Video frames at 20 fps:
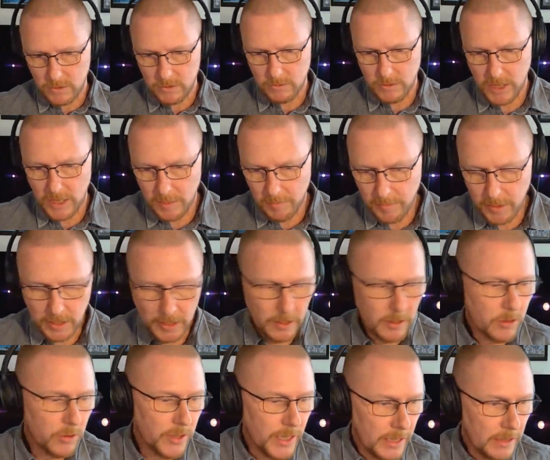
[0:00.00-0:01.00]
happily
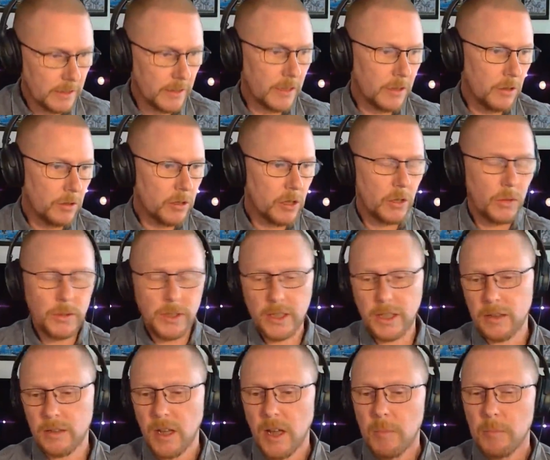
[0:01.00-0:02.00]
creating or coding,
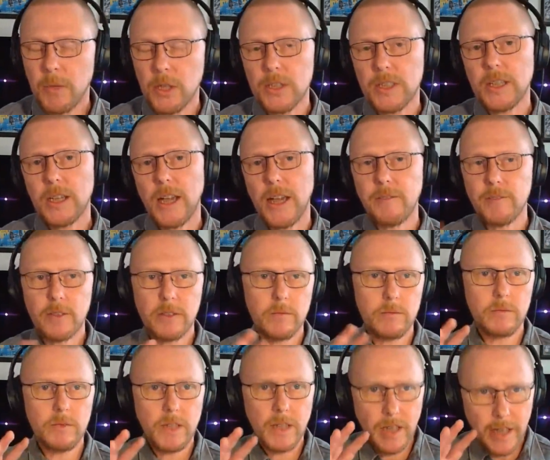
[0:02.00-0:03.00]
and but they
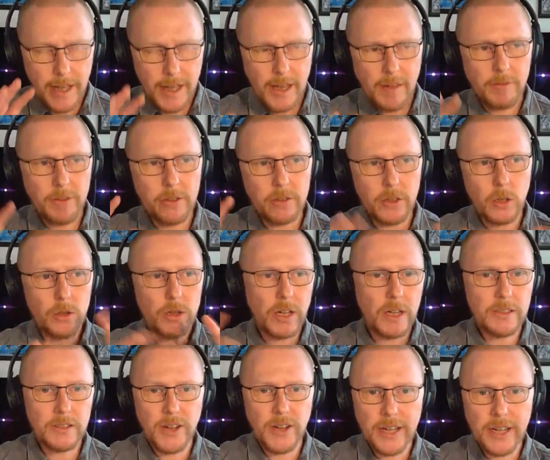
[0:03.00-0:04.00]
have the social
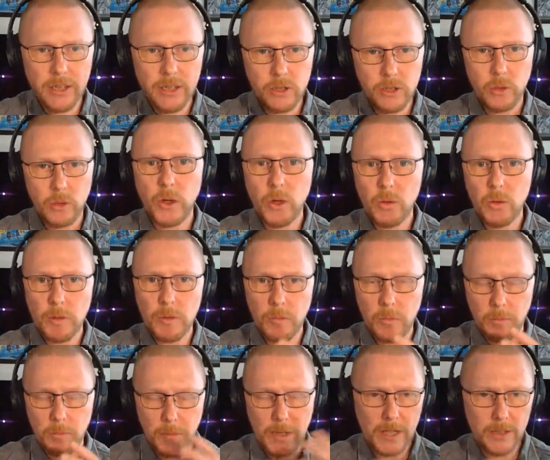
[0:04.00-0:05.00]
interaction going on
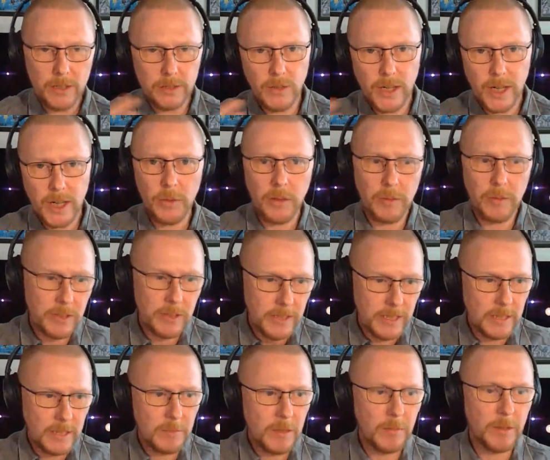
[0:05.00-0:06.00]
with peers around them and
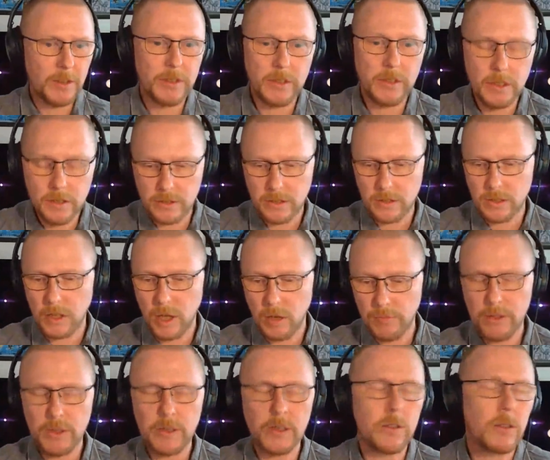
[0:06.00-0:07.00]
team members, and there's a
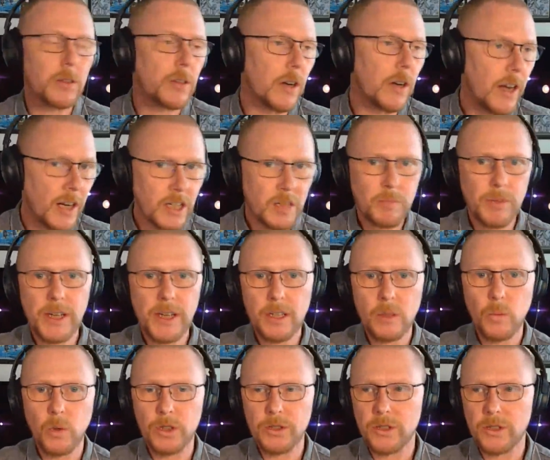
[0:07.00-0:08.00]
coffee or lunch break and
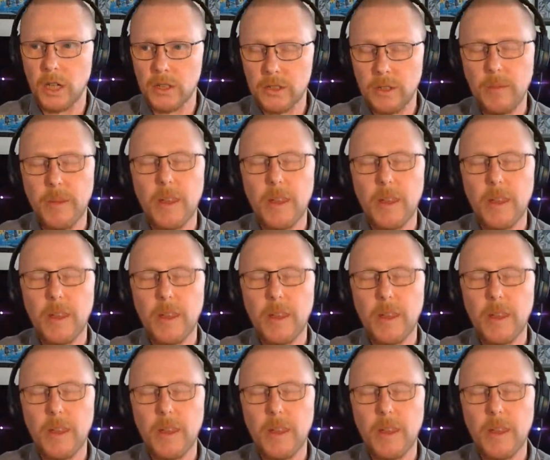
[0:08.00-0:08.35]
whatnot.